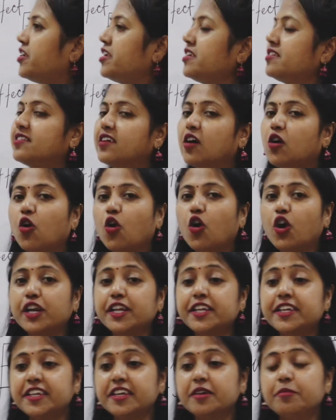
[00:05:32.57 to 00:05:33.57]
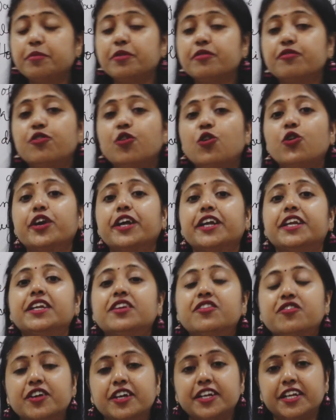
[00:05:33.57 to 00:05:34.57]
is a holiday before any
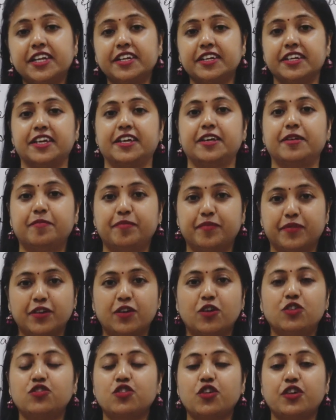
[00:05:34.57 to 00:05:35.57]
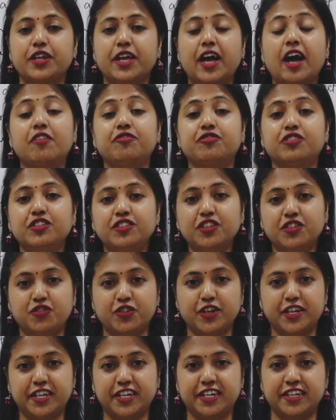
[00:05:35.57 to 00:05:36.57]
trading day, or sorry, after the
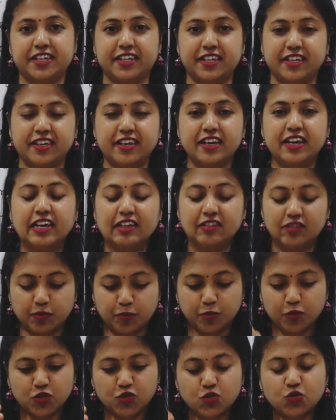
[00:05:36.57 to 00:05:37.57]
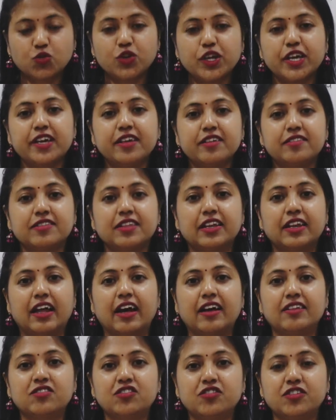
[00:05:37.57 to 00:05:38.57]
trading day, suppose today is the
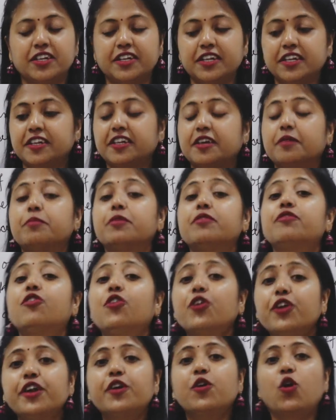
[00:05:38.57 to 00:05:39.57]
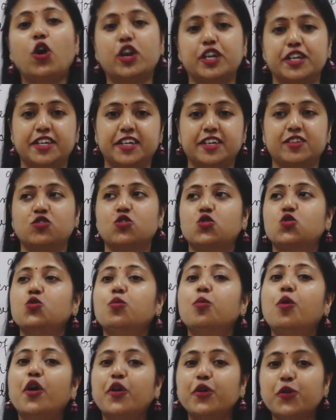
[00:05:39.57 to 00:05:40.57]
last trading day before a holiday, so
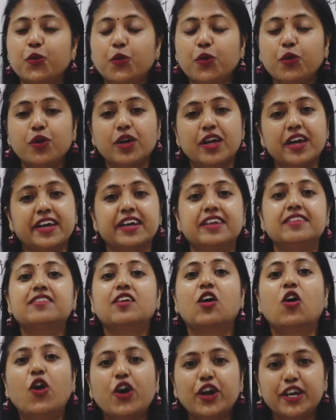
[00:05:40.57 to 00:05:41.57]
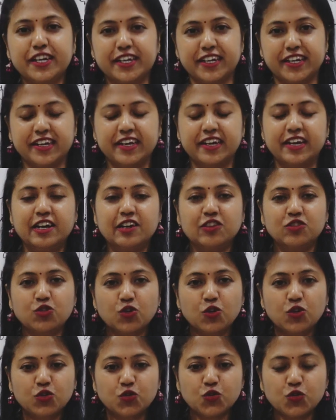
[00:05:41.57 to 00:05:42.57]
tomorrow is a holiday,
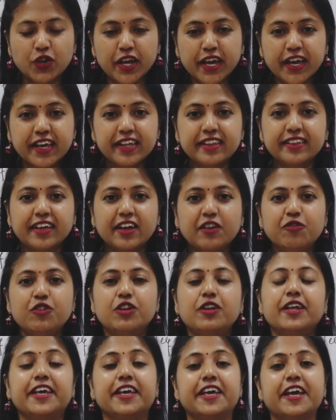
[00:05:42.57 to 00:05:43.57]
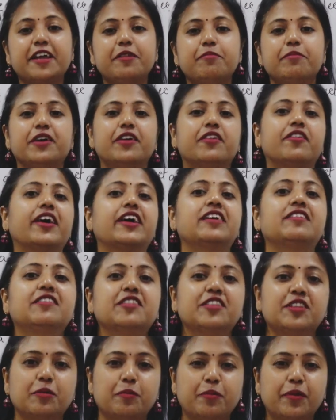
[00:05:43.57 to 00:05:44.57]
so today there will again be a rise
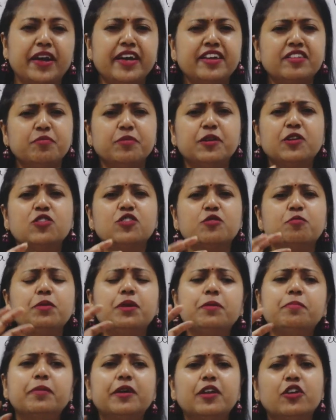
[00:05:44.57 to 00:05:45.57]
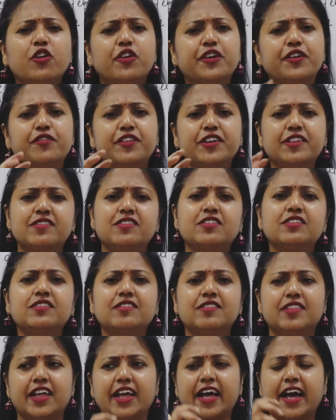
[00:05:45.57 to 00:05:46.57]
in the price because people or
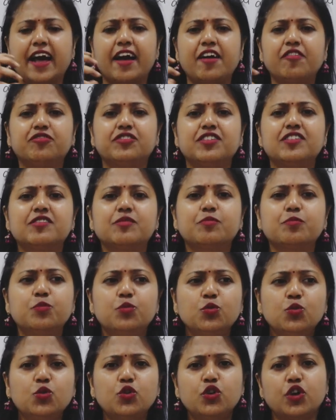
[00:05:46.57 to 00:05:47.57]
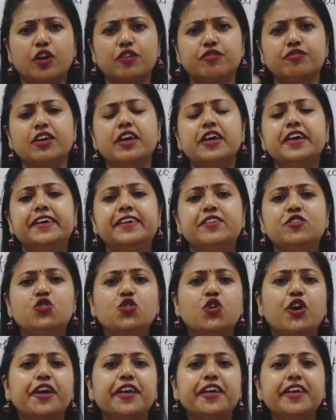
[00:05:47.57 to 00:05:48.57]
investors, they have this mood of
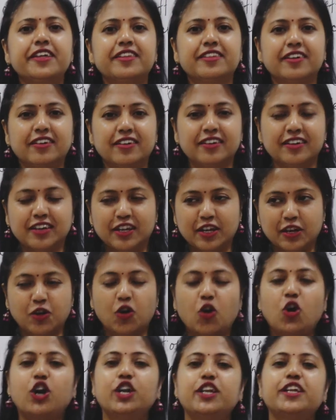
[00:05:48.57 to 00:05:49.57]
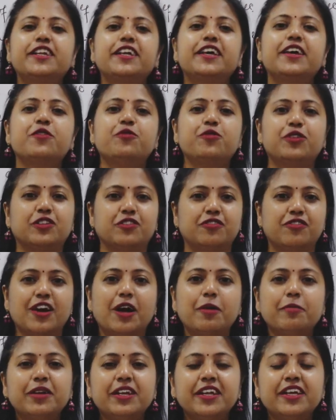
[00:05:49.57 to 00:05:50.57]
enjoying the holiday with
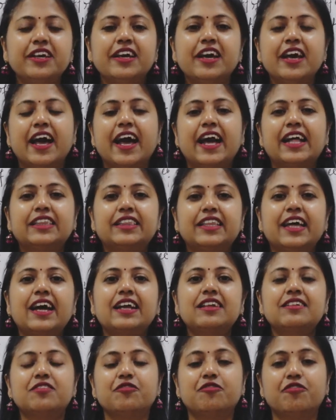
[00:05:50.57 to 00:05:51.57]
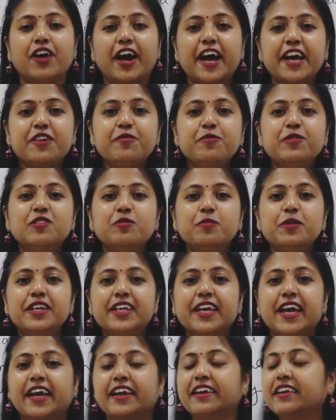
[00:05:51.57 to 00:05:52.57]
family, and that vibe has
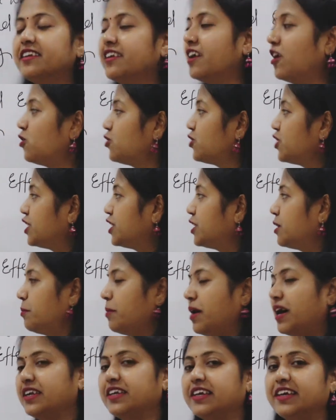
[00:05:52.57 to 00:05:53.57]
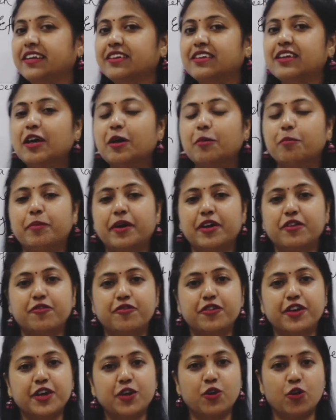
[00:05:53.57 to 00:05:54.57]
been carried out in the market by
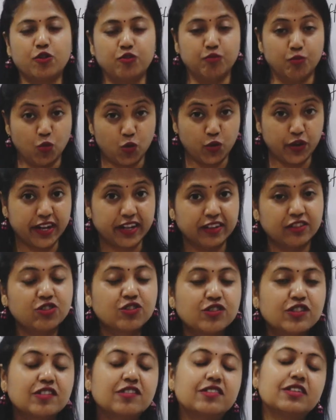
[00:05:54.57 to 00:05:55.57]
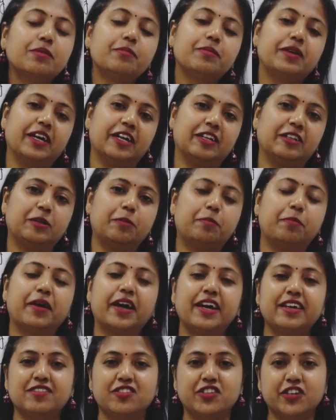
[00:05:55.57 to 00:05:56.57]
way of more enthusiasm, and the
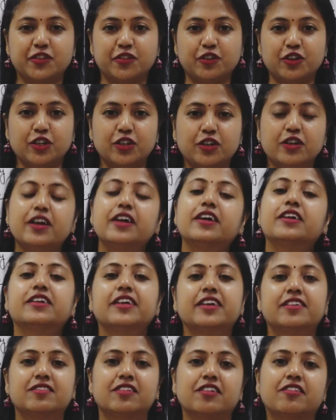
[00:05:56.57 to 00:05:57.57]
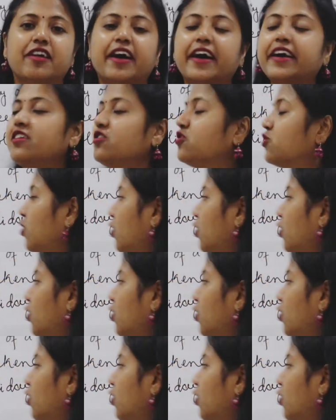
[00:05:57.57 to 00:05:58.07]
price generally takes a rise